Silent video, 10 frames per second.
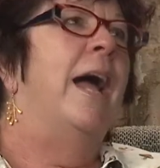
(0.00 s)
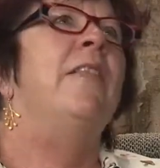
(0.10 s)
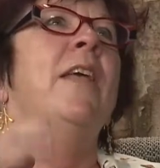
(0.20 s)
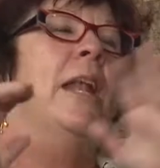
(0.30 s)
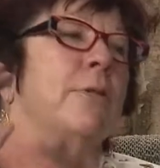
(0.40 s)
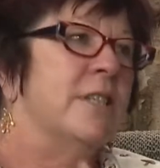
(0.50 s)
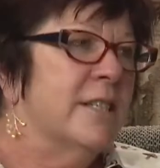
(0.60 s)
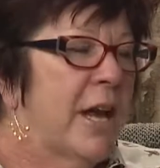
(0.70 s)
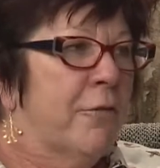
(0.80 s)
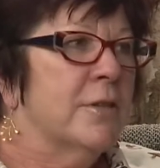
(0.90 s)
And then I was in
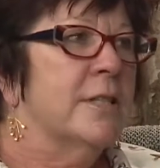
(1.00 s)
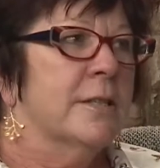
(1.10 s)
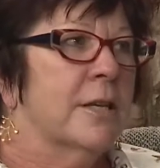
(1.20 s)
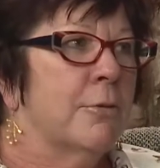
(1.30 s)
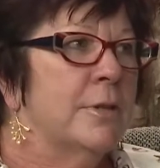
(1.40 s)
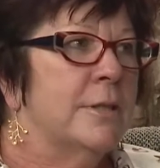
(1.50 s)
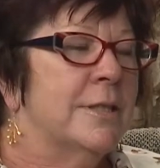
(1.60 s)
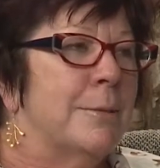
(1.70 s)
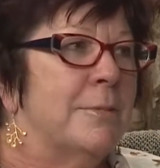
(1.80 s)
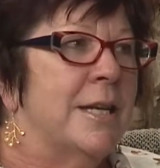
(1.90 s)
San Francisco in
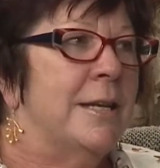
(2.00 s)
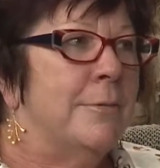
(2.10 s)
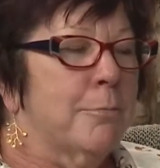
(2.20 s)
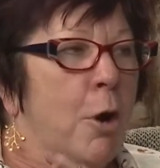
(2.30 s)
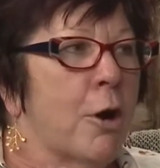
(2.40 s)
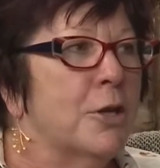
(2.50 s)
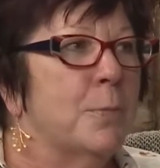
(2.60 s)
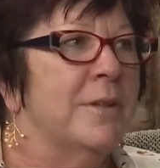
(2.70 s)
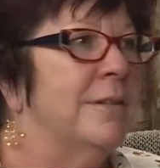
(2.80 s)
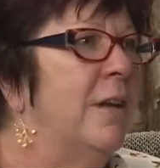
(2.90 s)
in March,
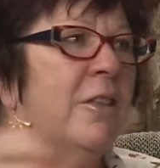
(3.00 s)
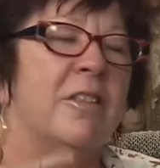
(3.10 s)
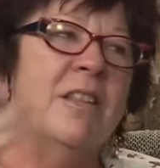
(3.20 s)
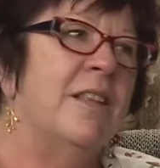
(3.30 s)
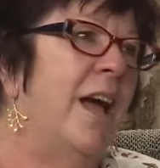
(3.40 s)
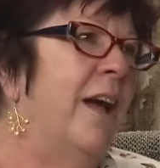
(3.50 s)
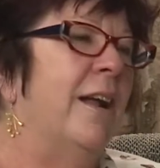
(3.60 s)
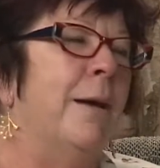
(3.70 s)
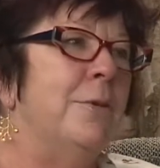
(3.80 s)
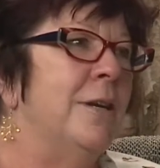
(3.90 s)
but other than that,
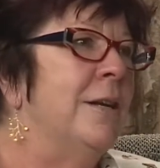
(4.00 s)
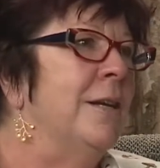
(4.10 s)
but I mean, you,